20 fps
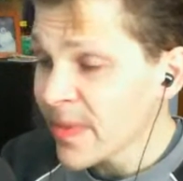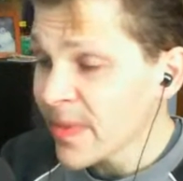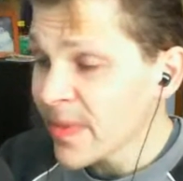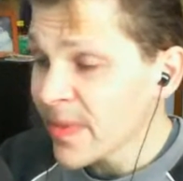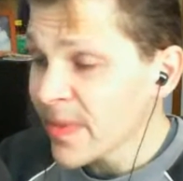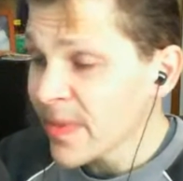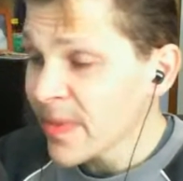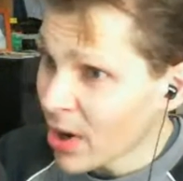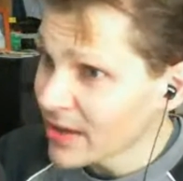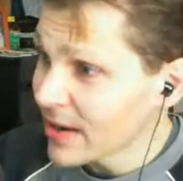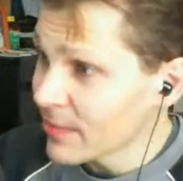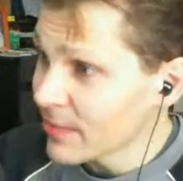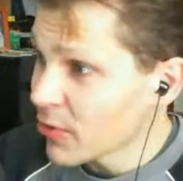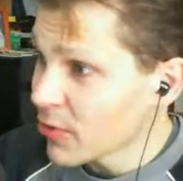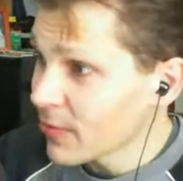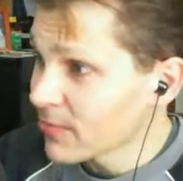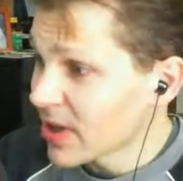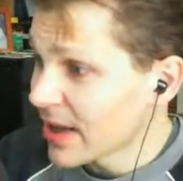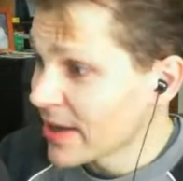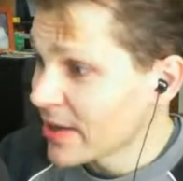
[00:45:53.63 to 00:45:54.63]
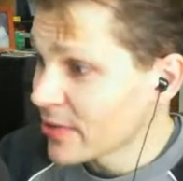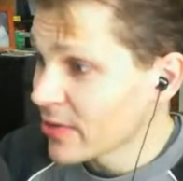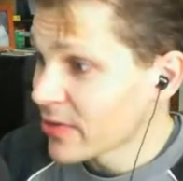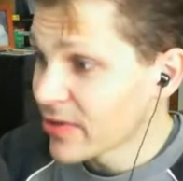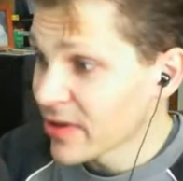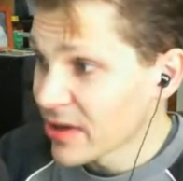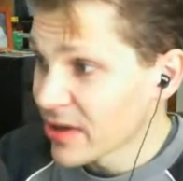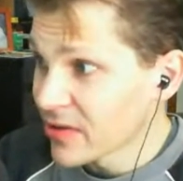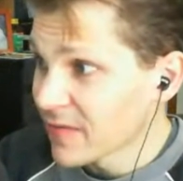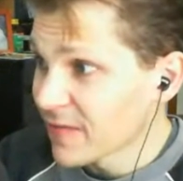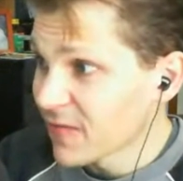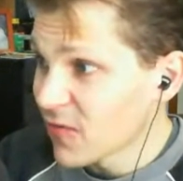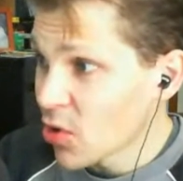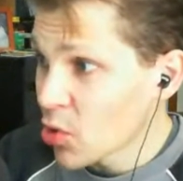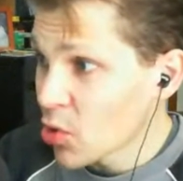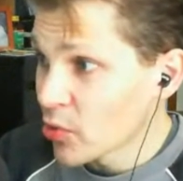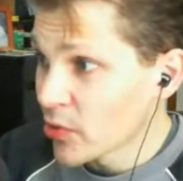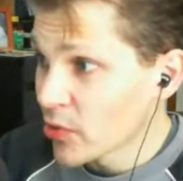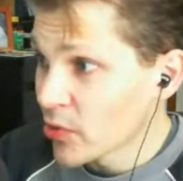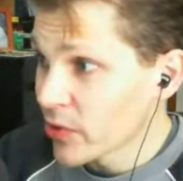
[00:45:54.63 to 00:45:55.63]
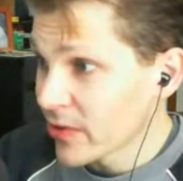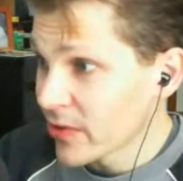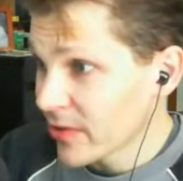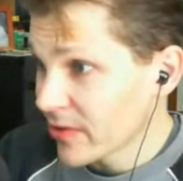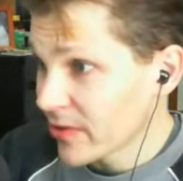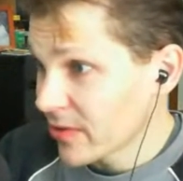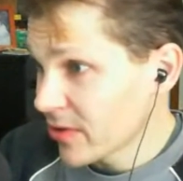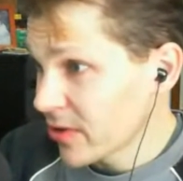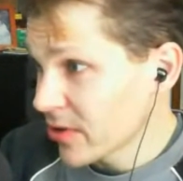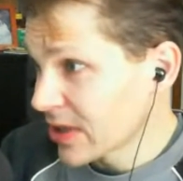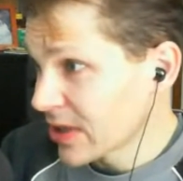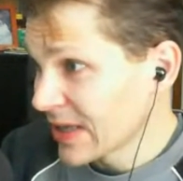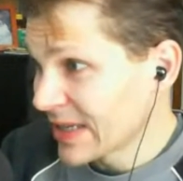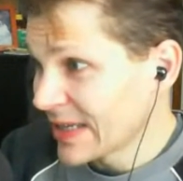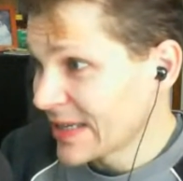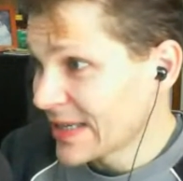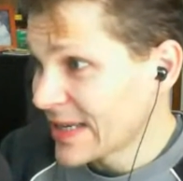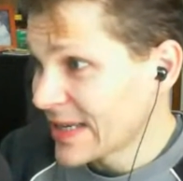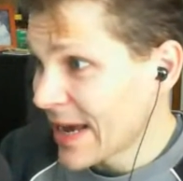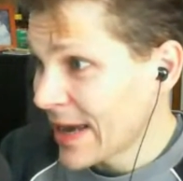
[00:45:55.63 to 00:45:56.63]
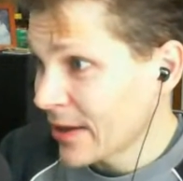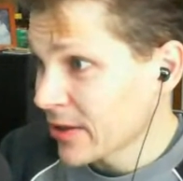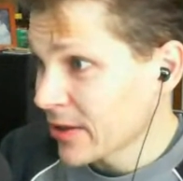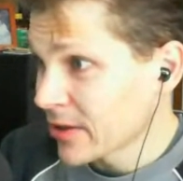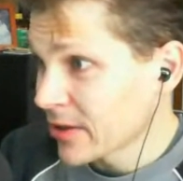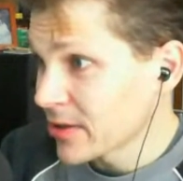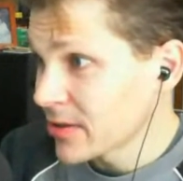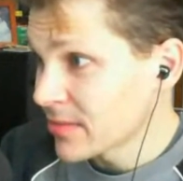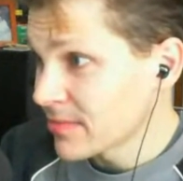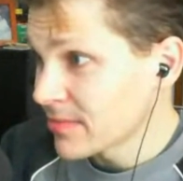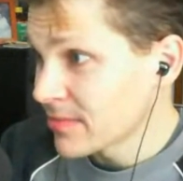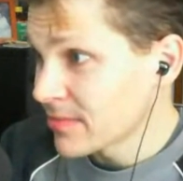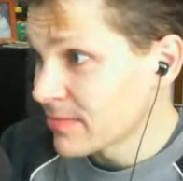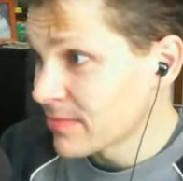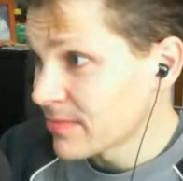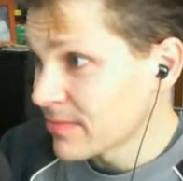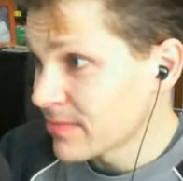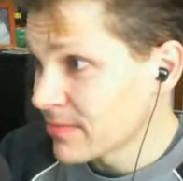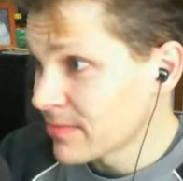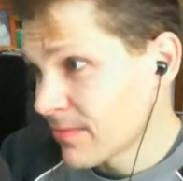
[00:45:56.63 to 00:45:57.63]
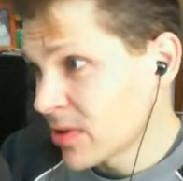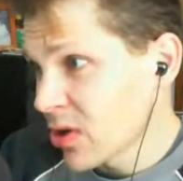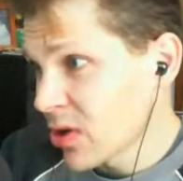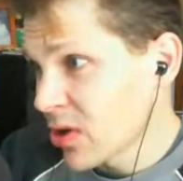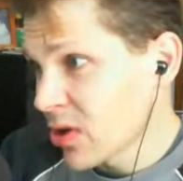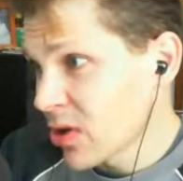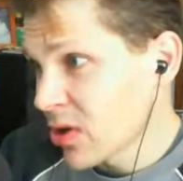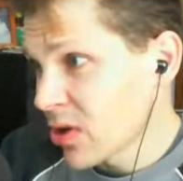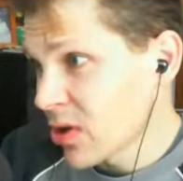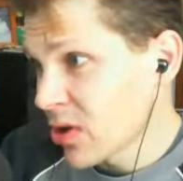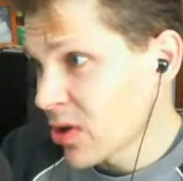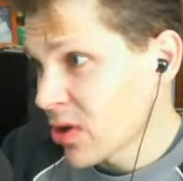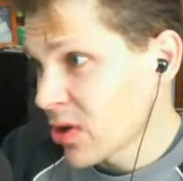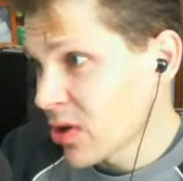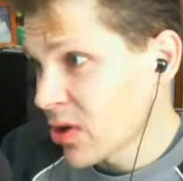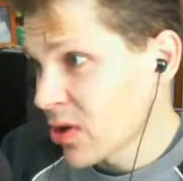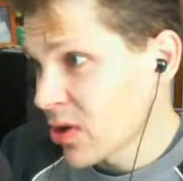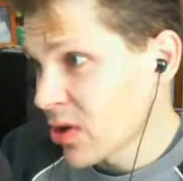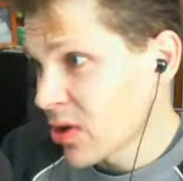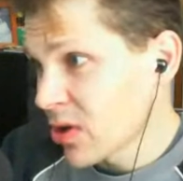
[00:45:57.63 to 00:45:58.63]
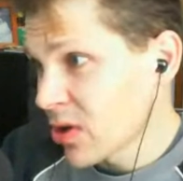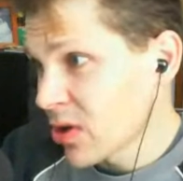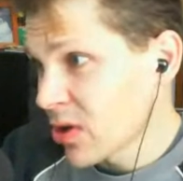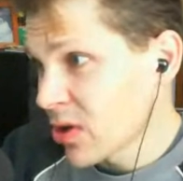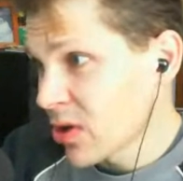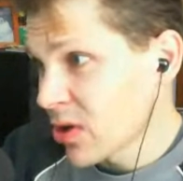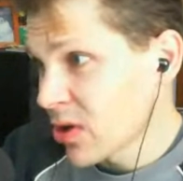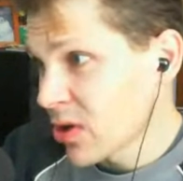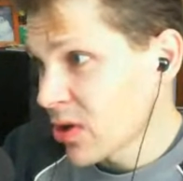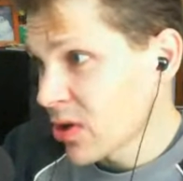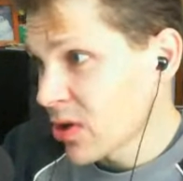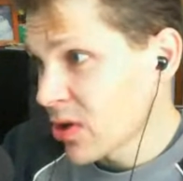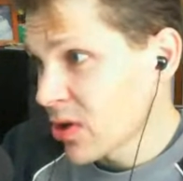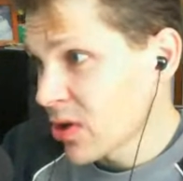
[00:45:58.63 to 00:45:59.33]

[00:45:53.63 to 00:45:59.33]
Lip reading: and while the number of players in Season 4 was certainly down, but not by as much,